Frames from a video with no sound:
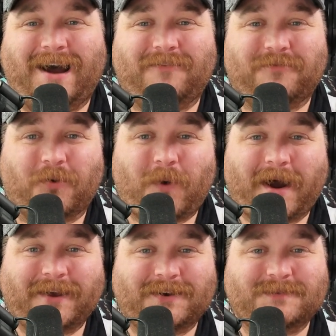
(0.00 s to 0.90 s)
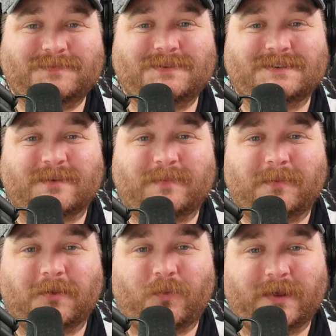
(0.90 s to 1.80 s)
a while, some
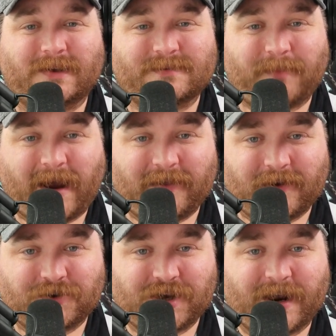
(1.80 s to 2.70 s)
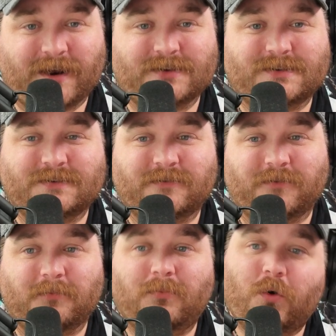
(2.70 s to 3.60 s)
people are willing to buy their shares
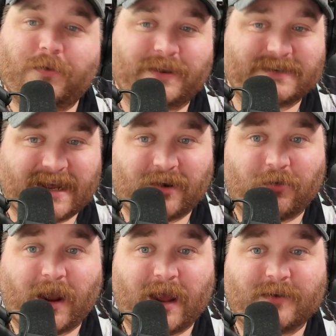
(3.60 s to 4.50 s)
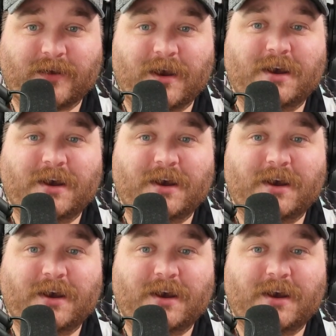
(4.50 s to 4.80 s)
for more than 10 grand